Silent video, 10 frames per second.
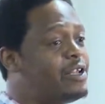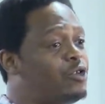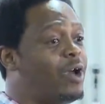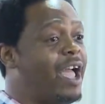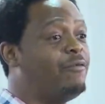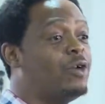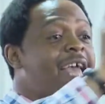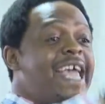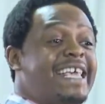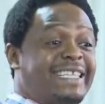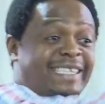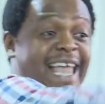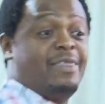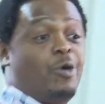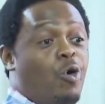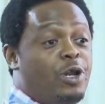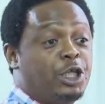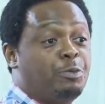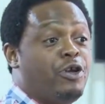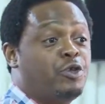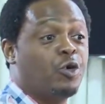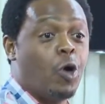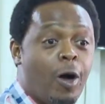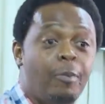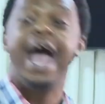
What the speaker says: into heaven. He sent the Holy Spirit to come,